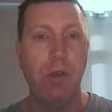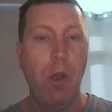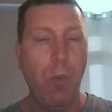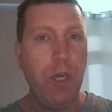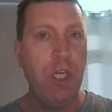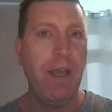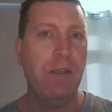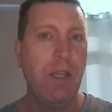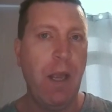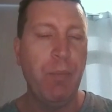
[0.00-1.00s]
So once you
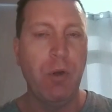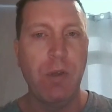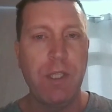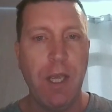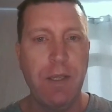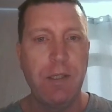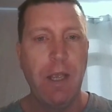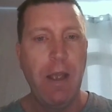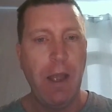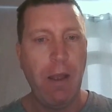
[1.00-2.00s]
get to that
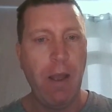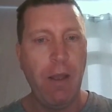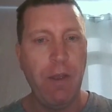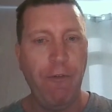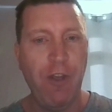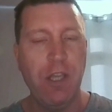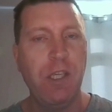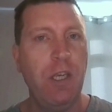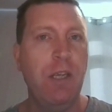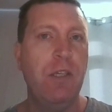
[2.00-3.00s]
process,
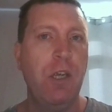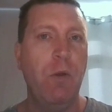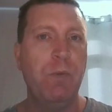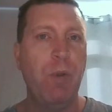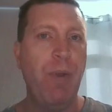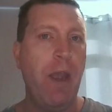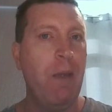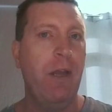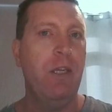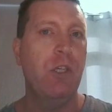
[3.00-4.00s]
first thing you need to do is
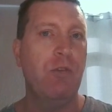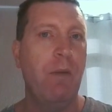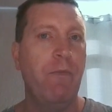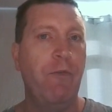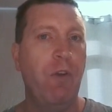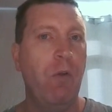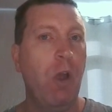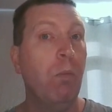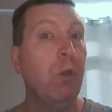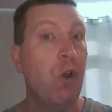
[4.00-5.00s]
prepare your manuscript
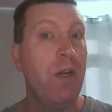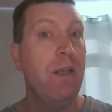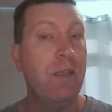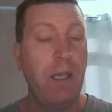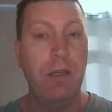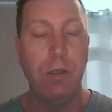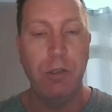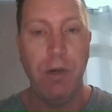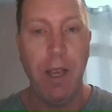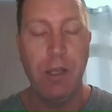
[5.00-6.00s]
for uploading into
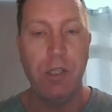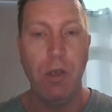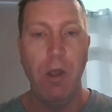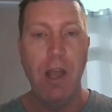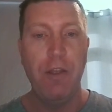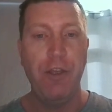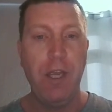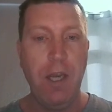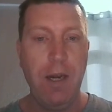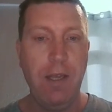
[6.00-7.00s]
Kindle Create. So the
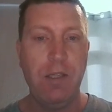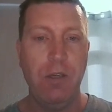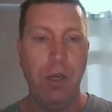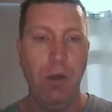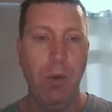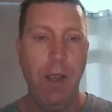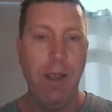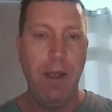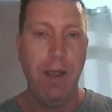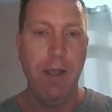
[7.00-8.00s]
thing you need to do
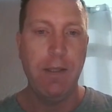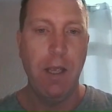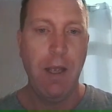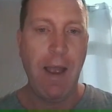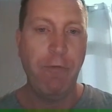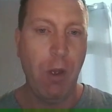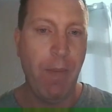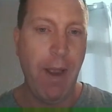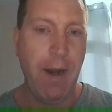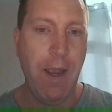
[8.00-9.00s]
is, I've
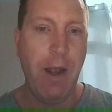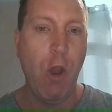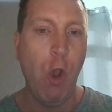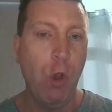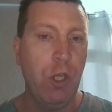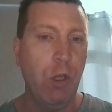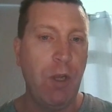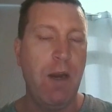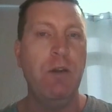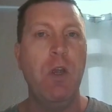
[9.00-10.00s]
got mine here, and all you're
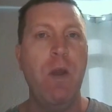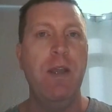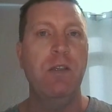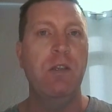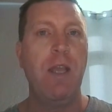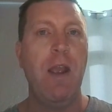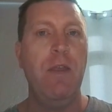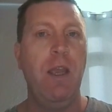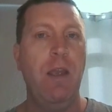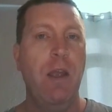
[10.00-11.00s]
looking at doing is just
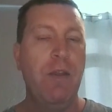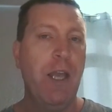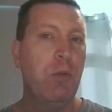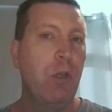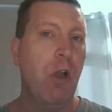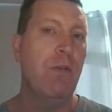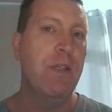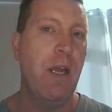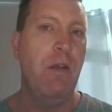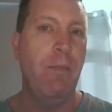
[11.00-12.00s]
getting the actual
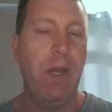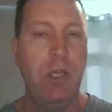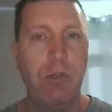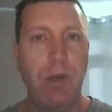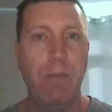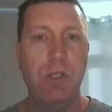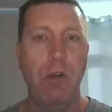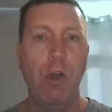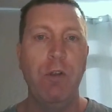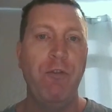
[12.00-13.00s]
content of the manuscript.
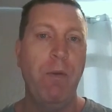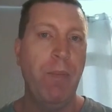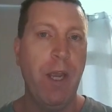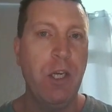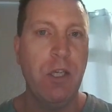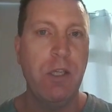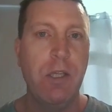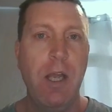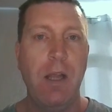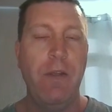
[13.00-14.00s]
So all the front
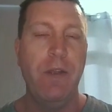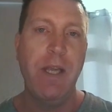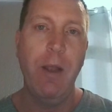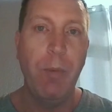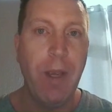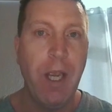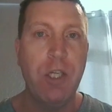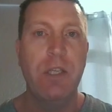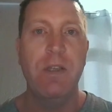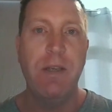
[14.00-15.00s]
pages, like the title
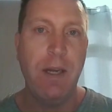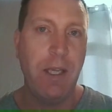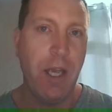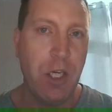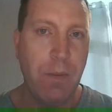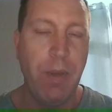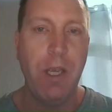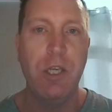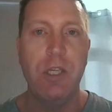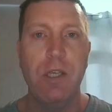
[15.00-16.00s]
pages, the dedication
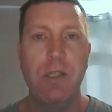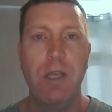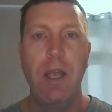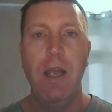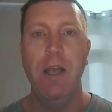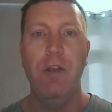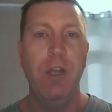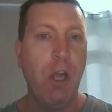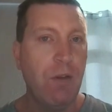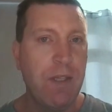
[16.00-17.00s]
pages,
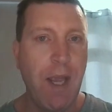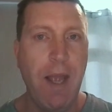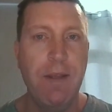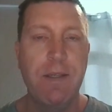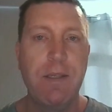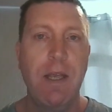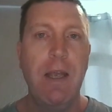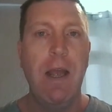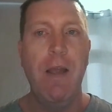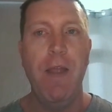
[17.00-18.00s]
the contents,
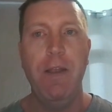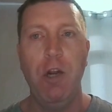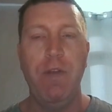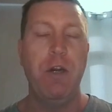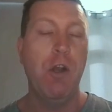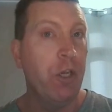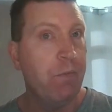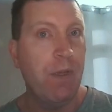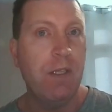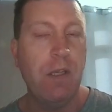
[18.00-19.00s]
and then, you know, the
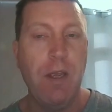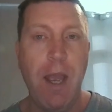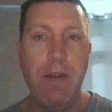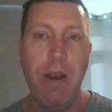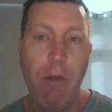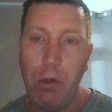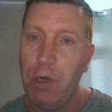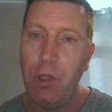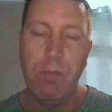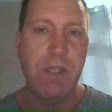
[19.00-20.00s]
acknowledgements at the end, they're
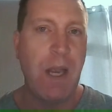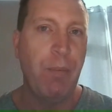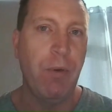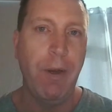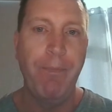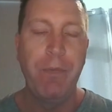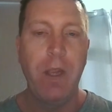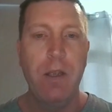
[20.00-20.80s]
all going to come separate.